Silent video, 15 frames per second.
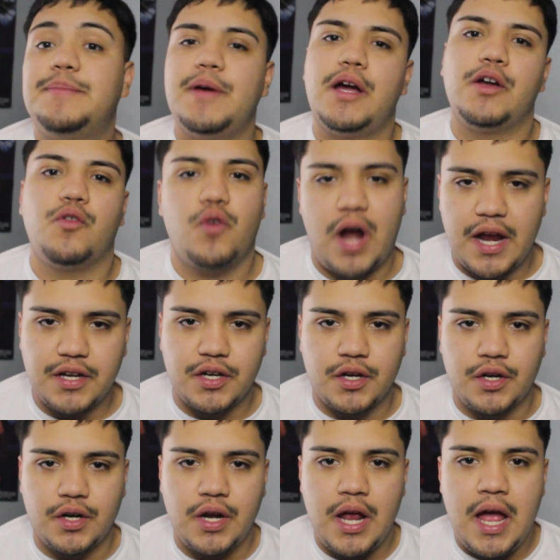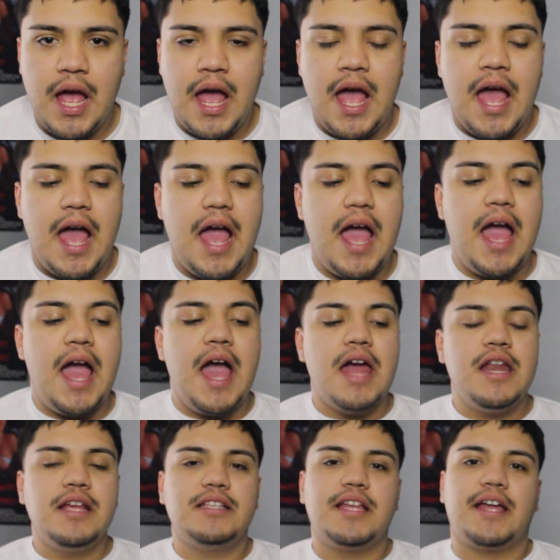me on Grindr.
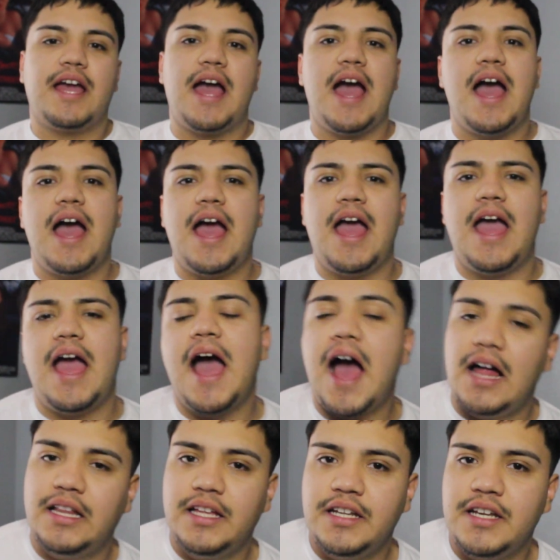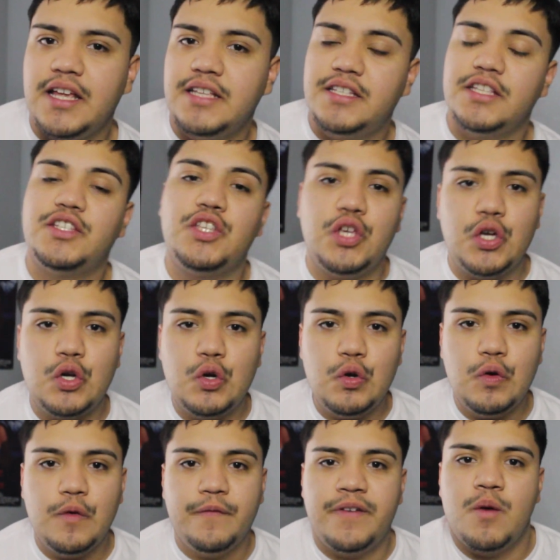And he's like, Alan, is this you
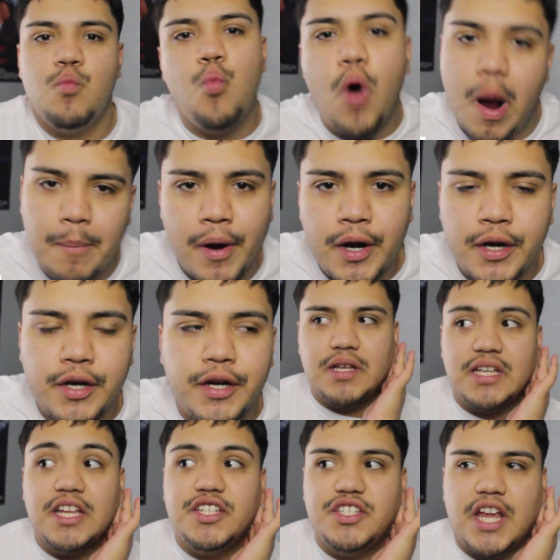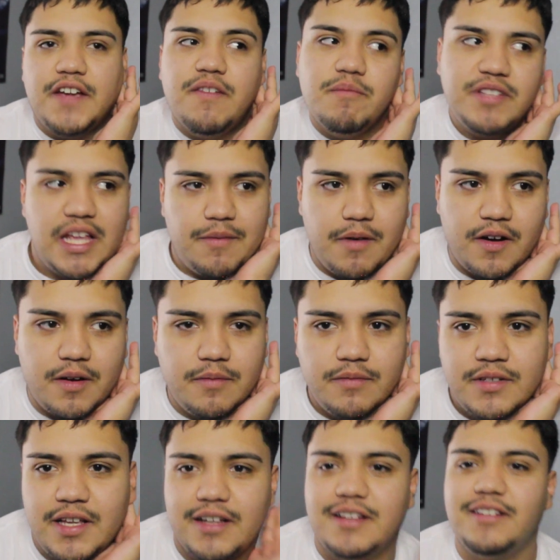from Walmart? It's Jake from State Farm.
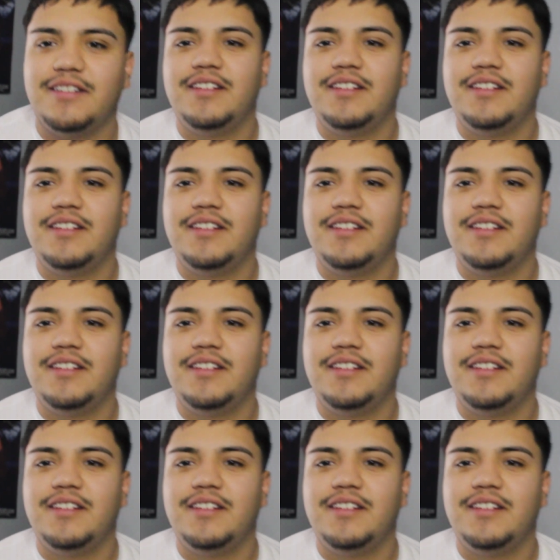It's like,